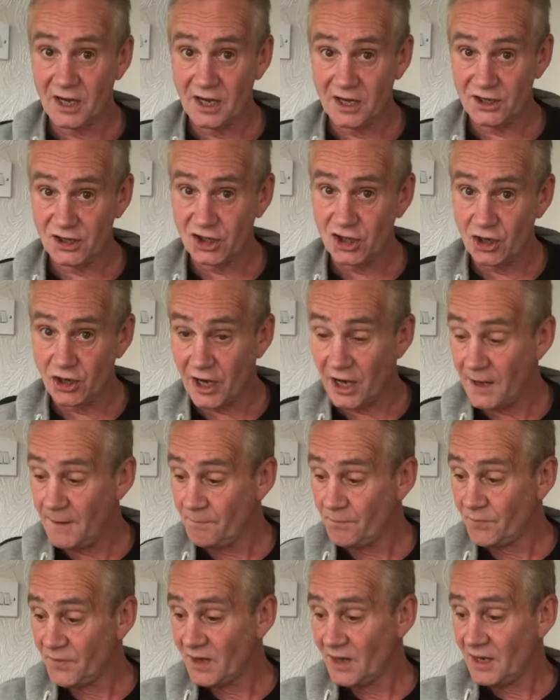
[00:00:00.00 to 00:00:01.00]
sugar,
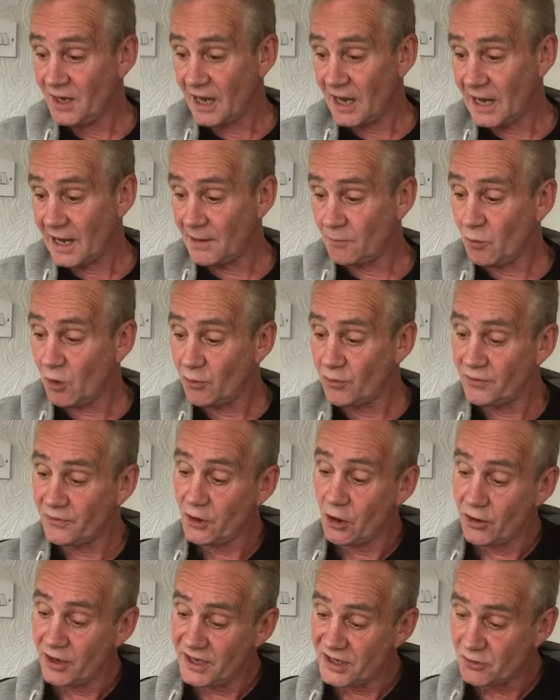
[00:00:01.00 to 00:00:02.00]
and what we've
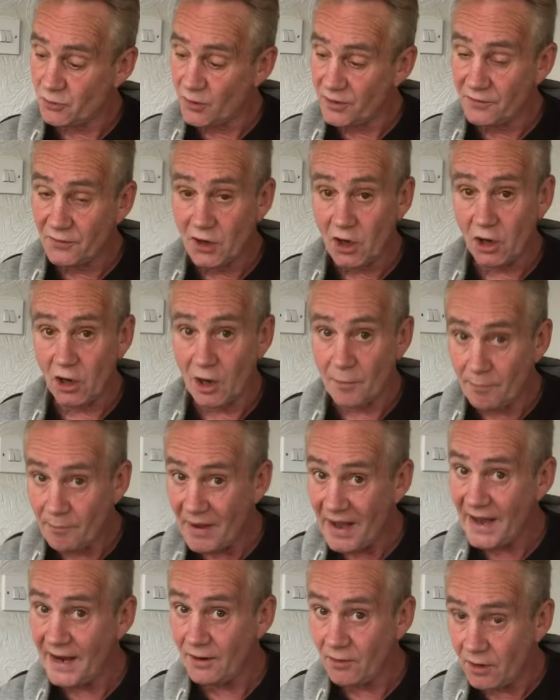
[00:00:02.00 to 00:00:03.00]
got is we've got
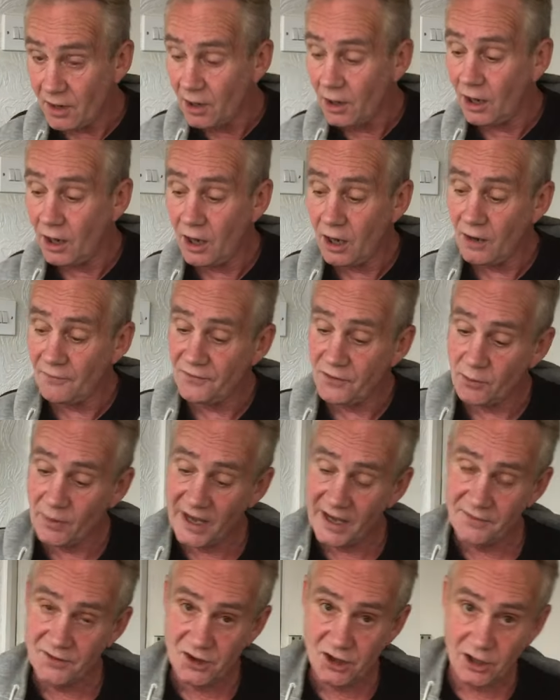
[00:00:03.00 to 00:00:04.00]
about half the weight
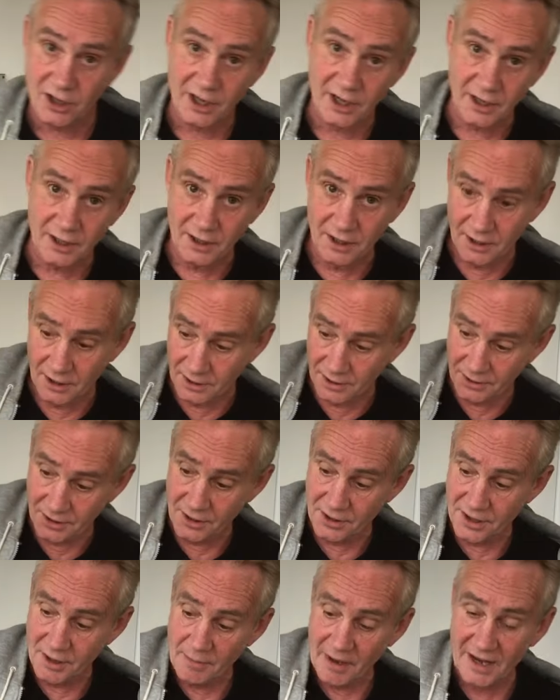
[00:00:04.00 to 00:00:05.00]
of sugar than
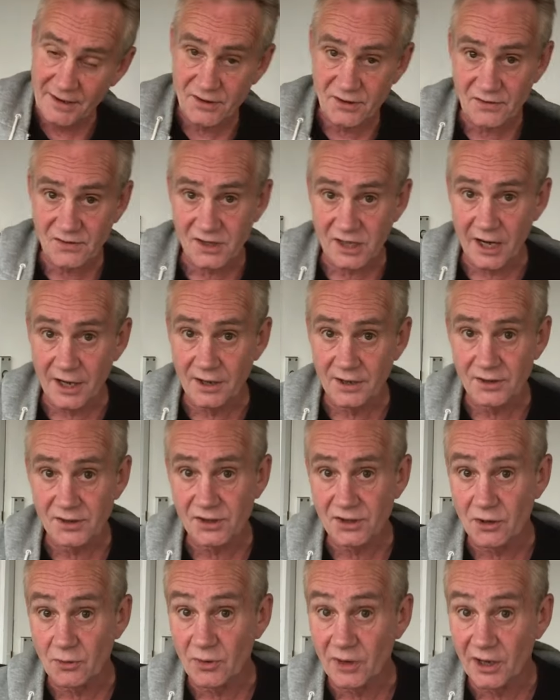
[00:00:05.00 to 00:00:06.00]
the amount of sloes
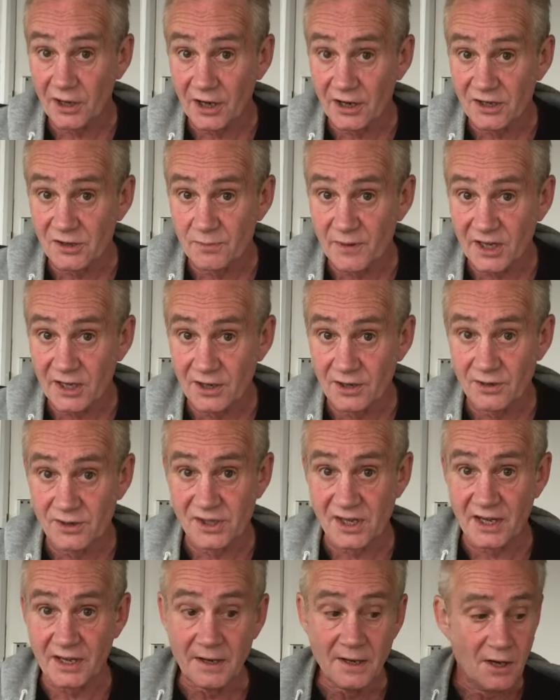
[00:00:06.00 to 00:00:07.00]
that we're going to be
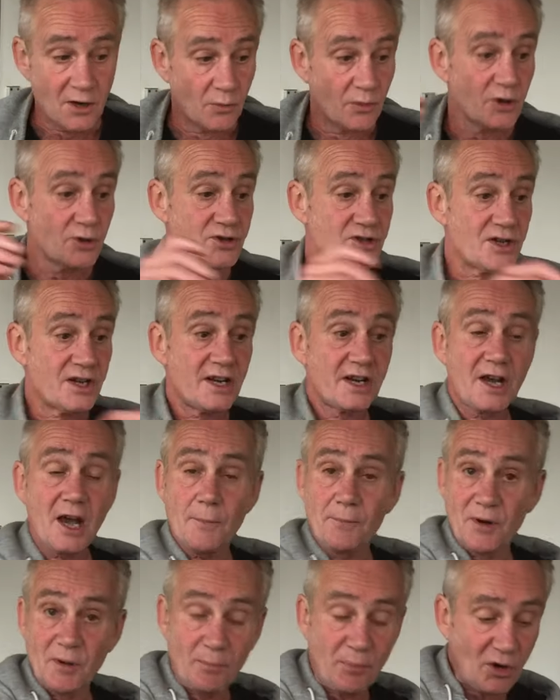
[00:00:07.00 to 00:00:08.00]
using. We also need a
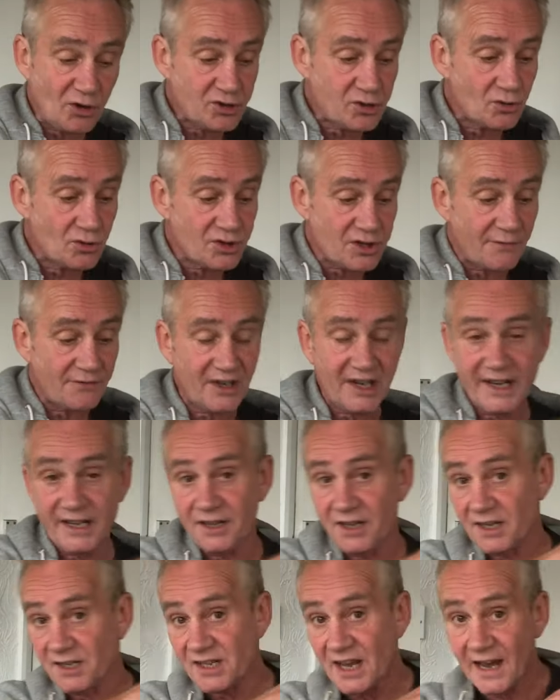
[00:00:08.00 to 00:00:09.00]
couple of bottles. I've cleaned
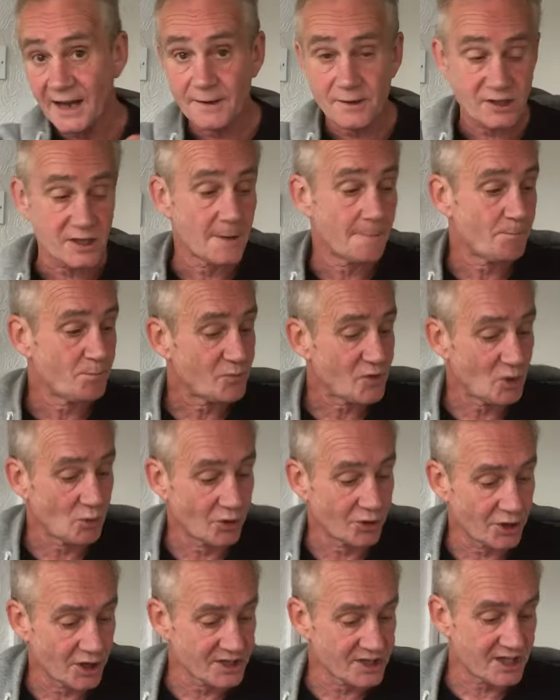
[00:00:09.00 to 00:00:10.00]
these out. You want
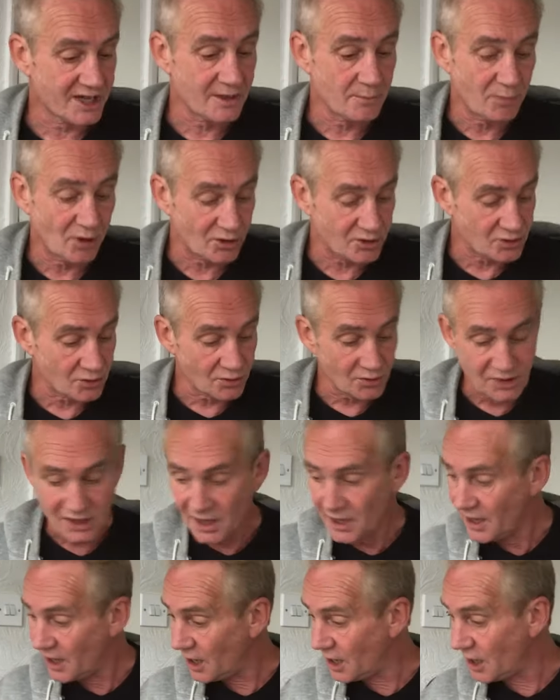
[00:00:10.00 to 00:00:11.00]
nice clean bottles.
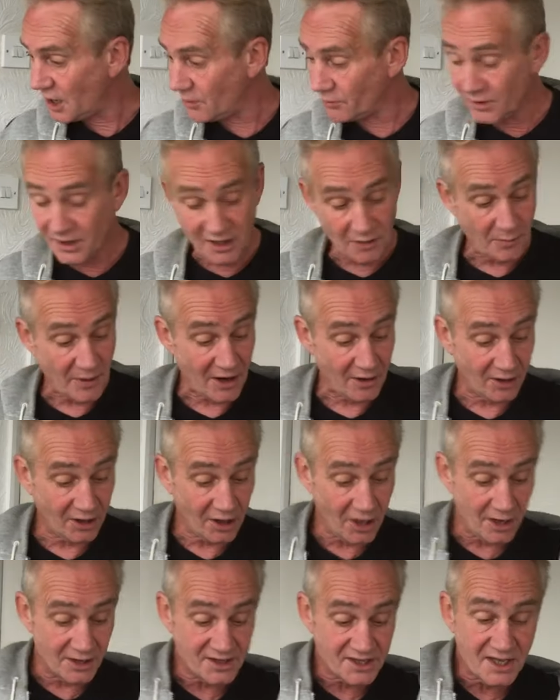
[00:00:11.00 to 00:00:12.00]
We need a pair of
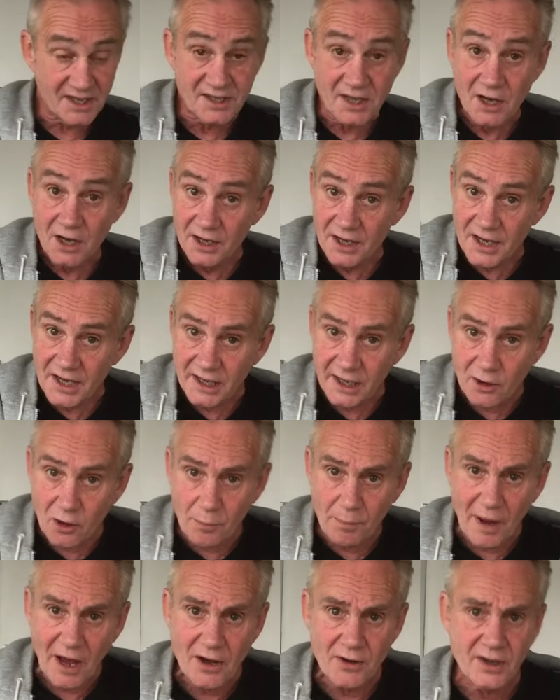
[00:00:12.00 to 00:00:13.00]
glasses. We need a little
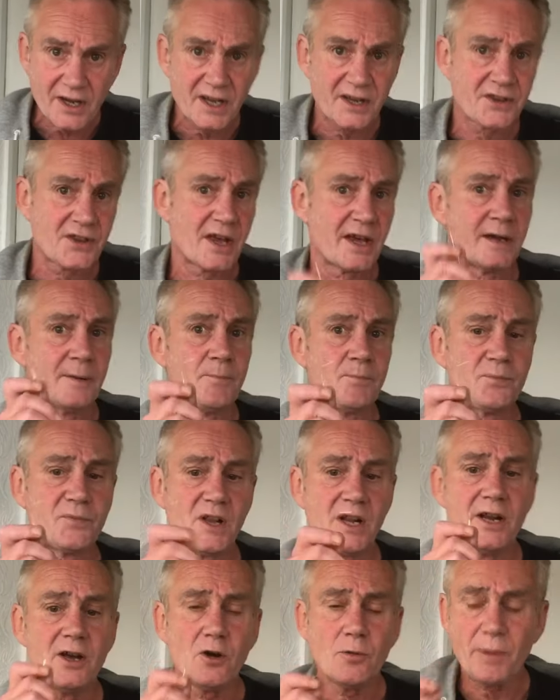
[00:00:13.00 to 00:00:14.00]
pokey thing.
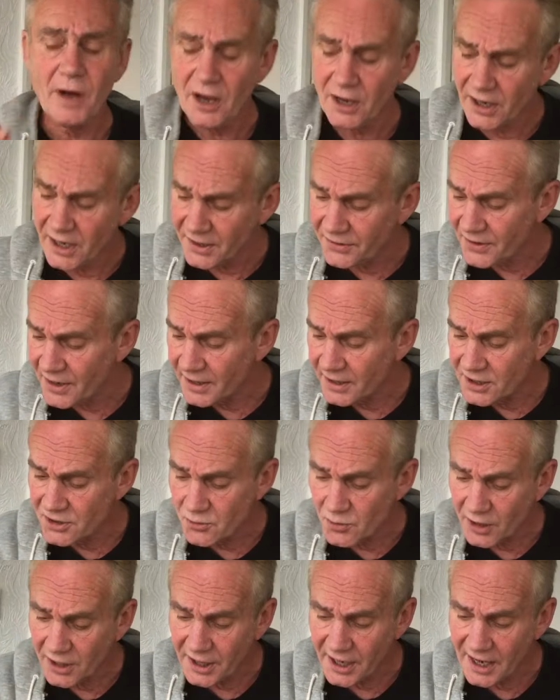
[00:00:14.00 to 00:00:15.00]
Because
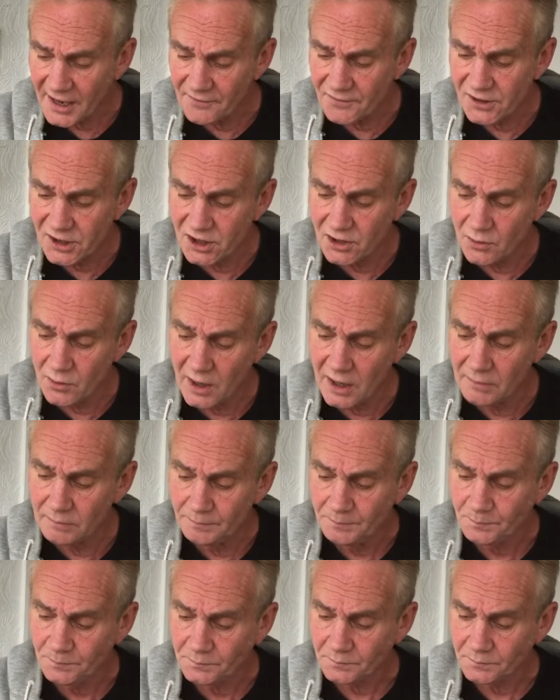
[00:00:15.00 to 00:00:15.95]
we're going to have to